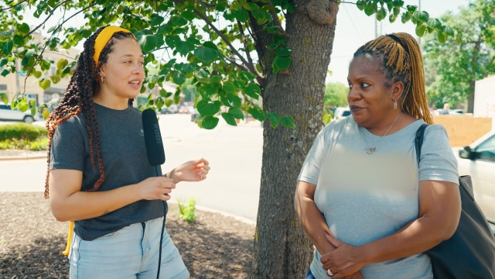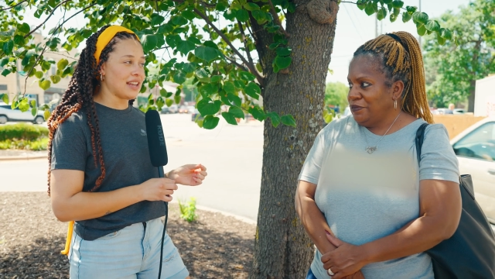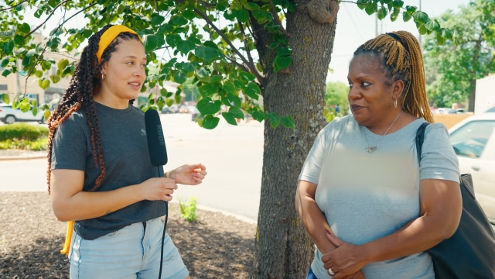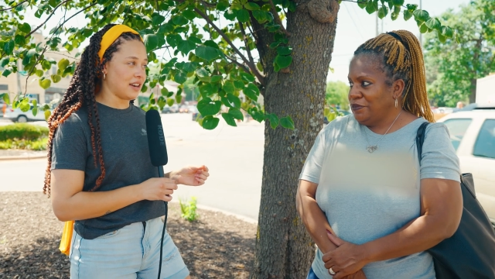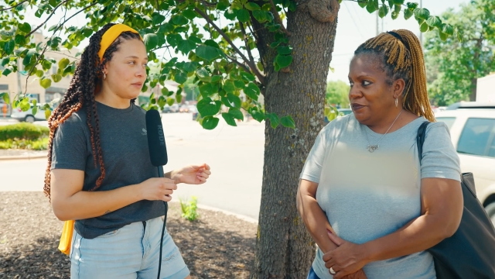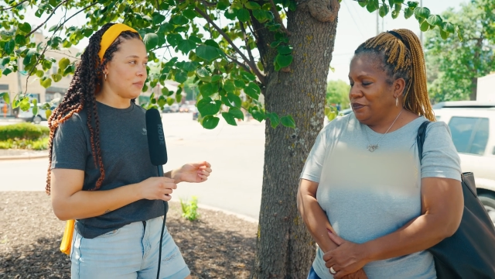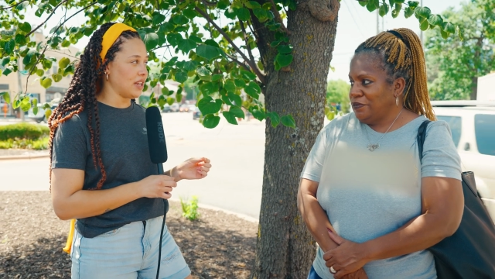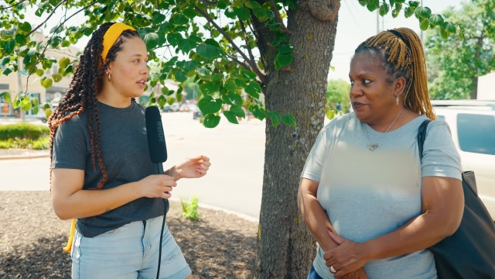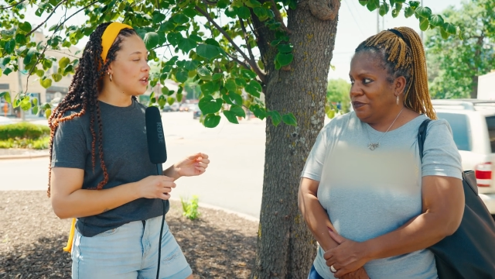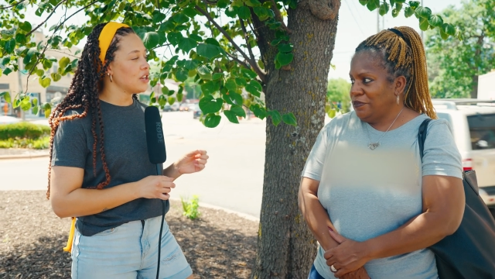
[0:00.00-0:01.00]
Speaker 1: light
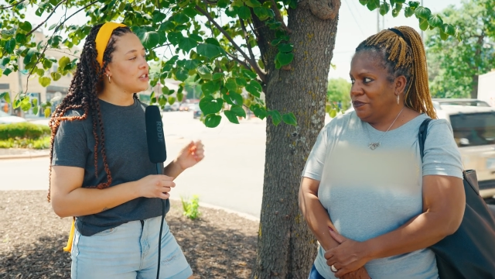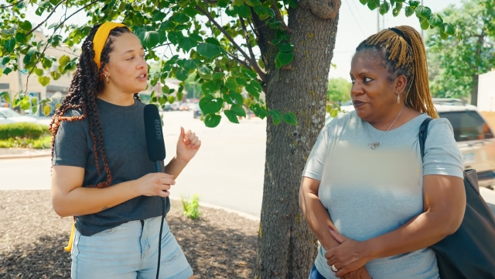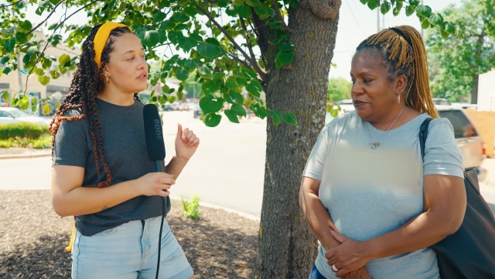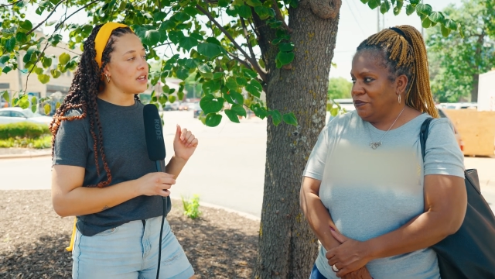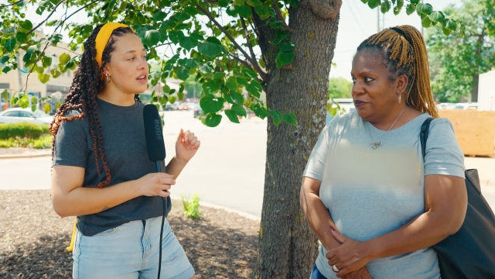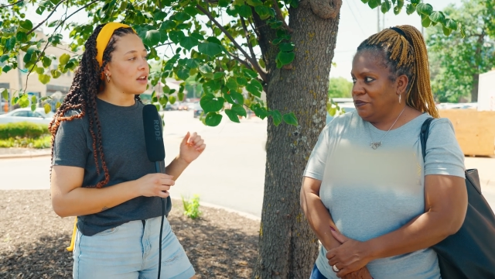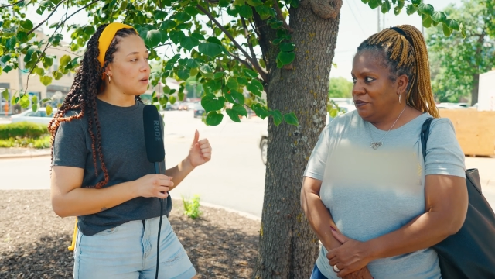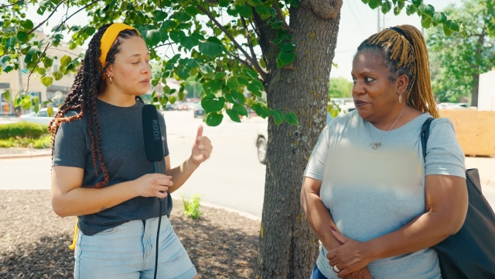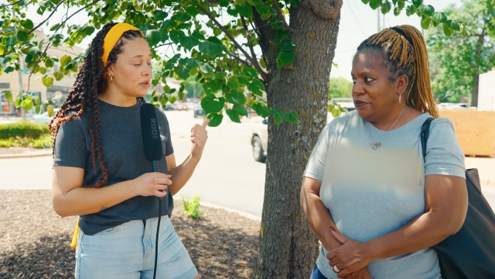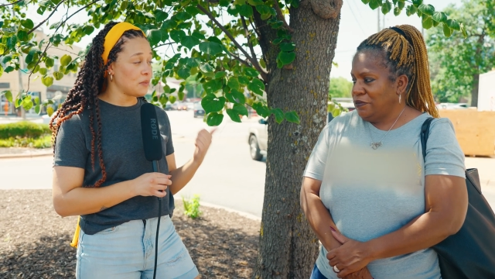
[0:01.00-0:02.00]
therapy do you think
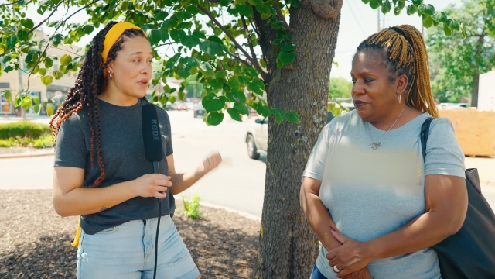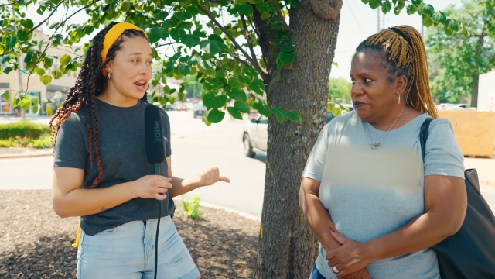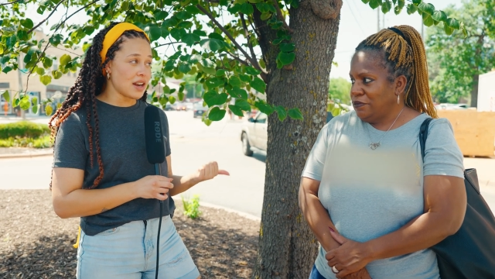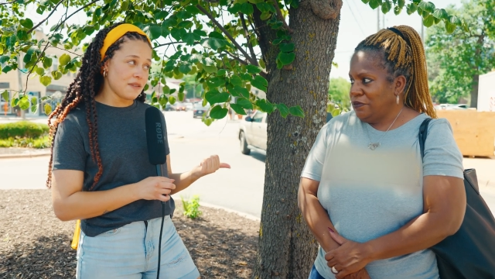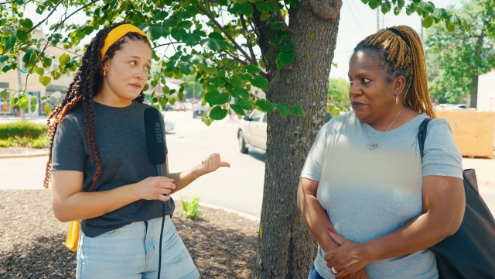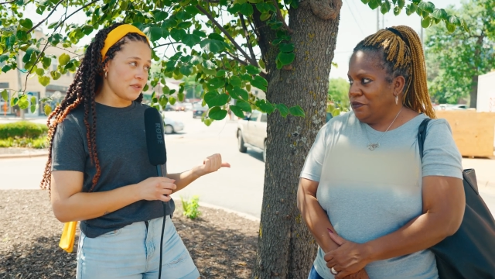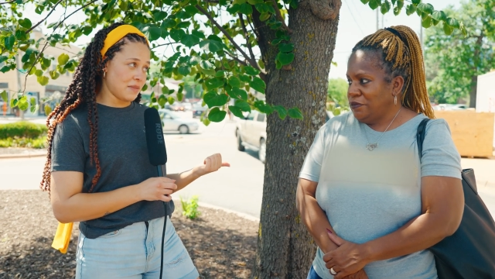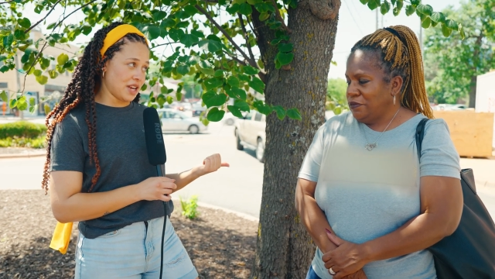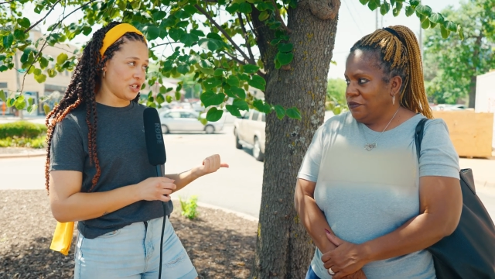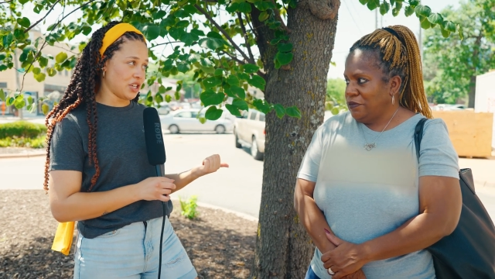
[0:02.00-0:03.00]
helps with pain and
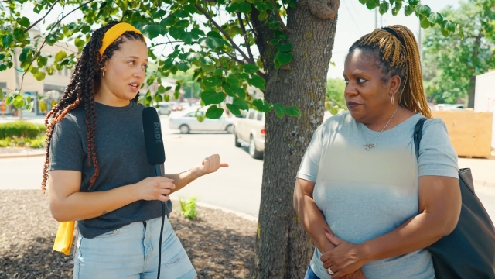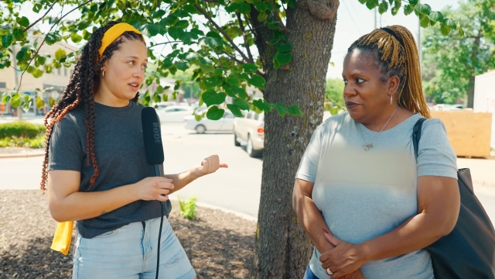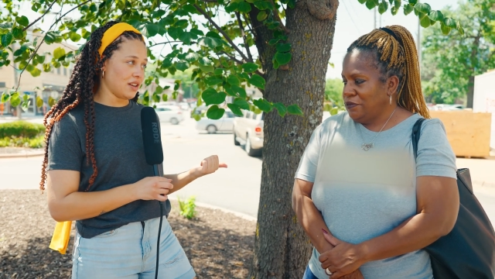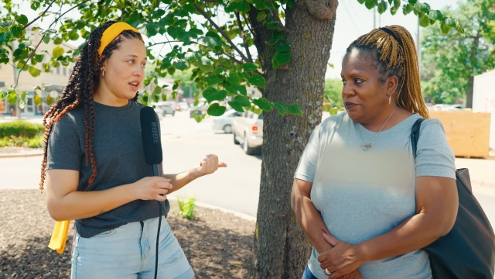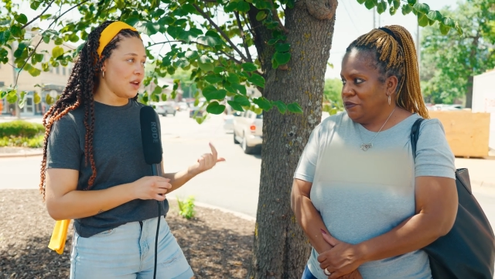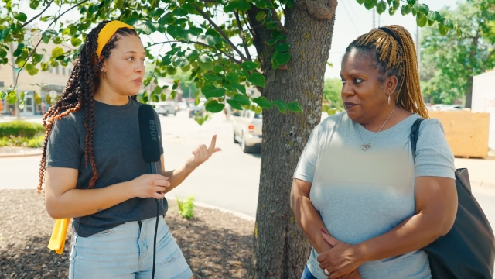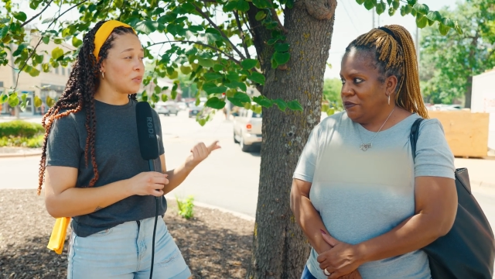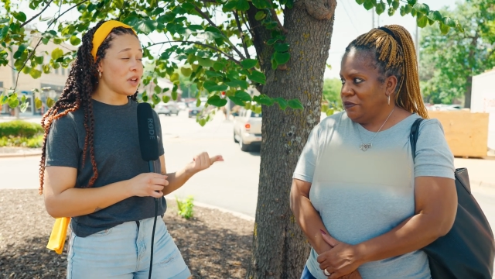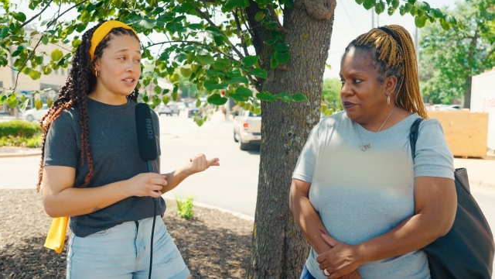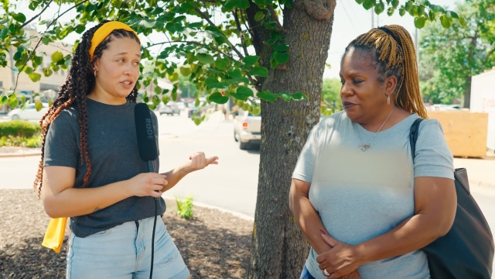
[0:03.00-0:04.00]
inflammation,
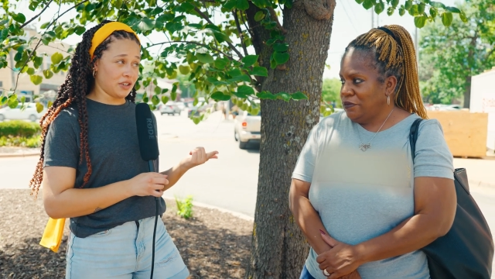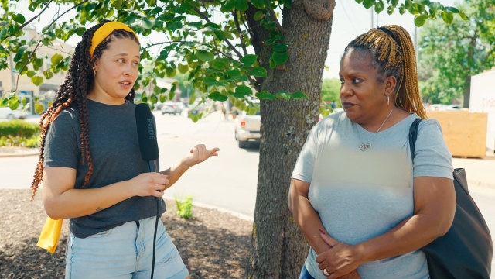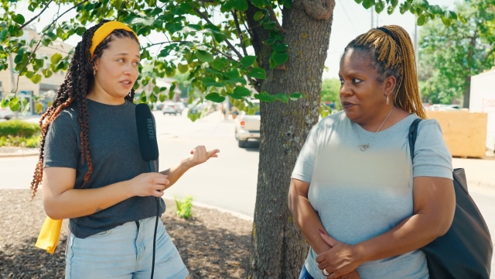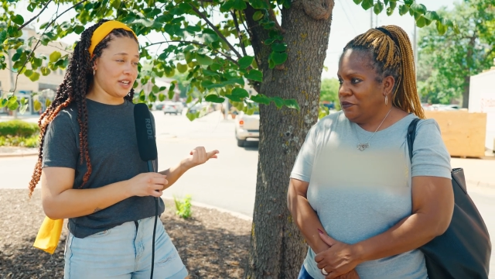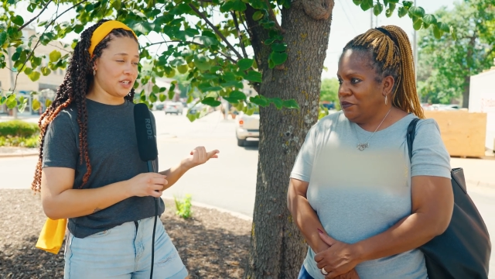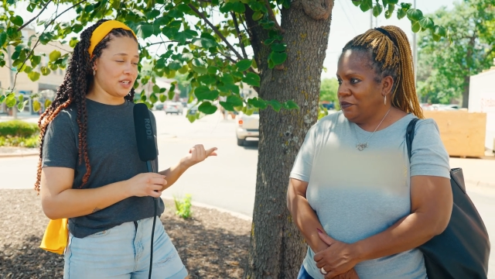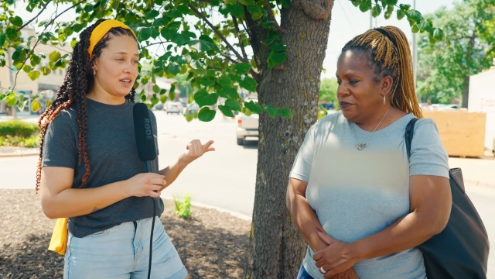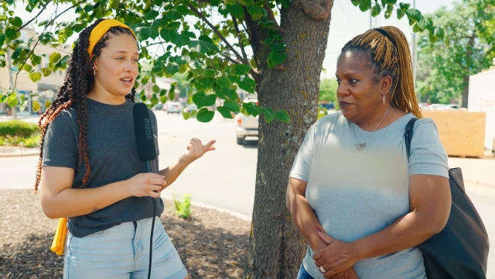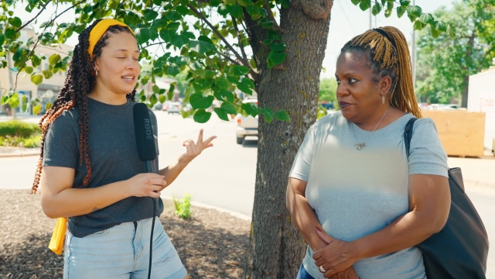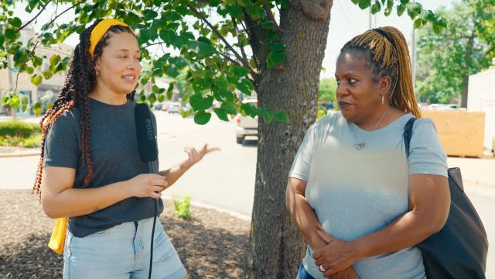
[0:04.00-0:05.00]
blood
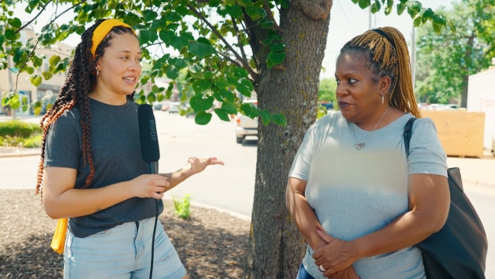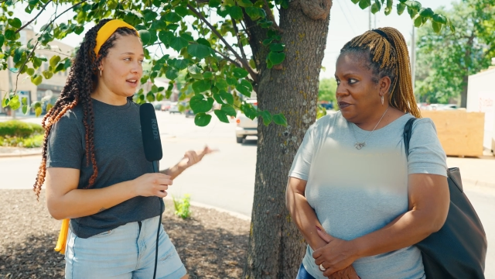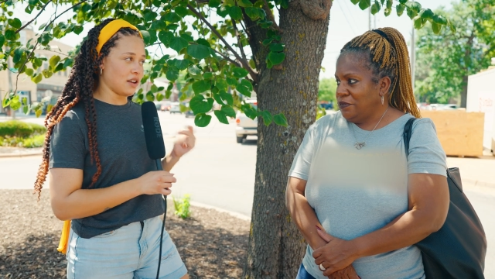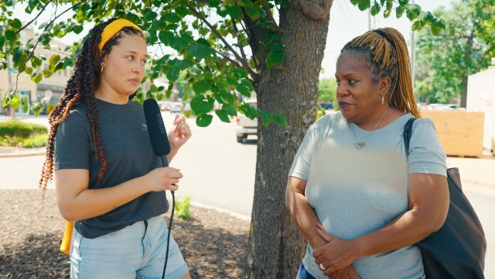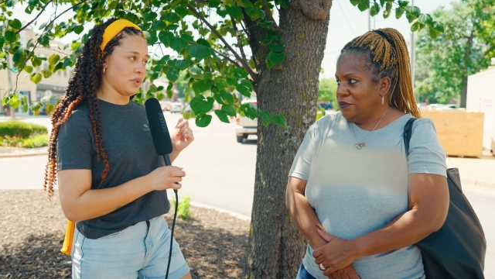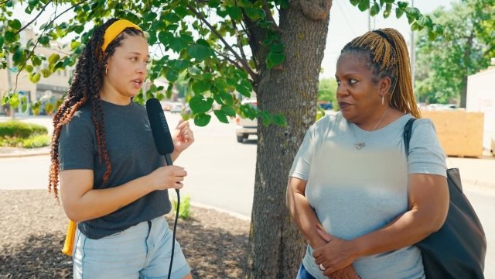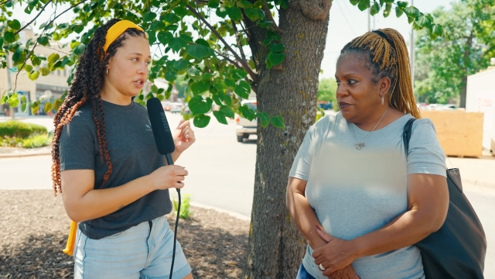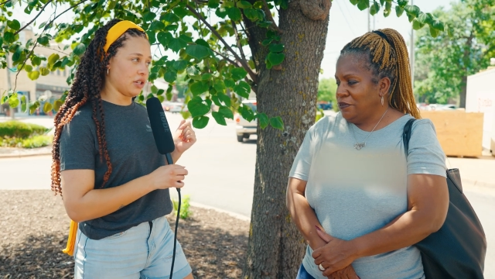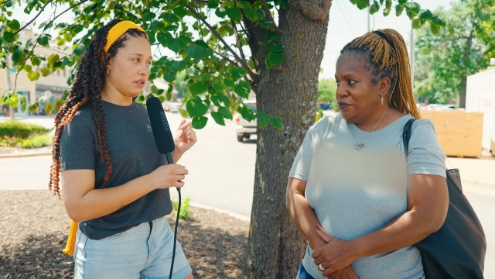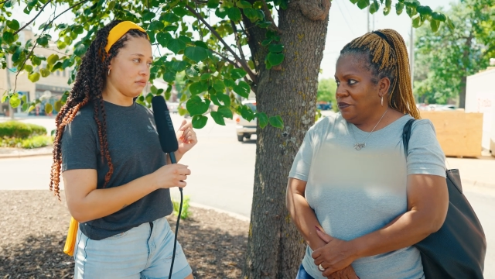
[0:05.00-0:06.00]
circulation, and skin
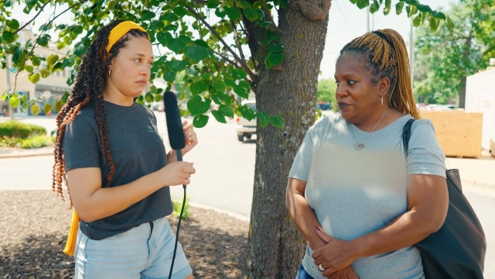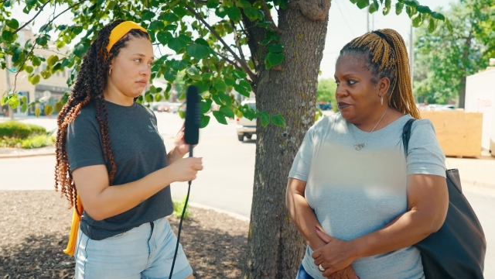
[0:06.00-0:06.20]
complexion?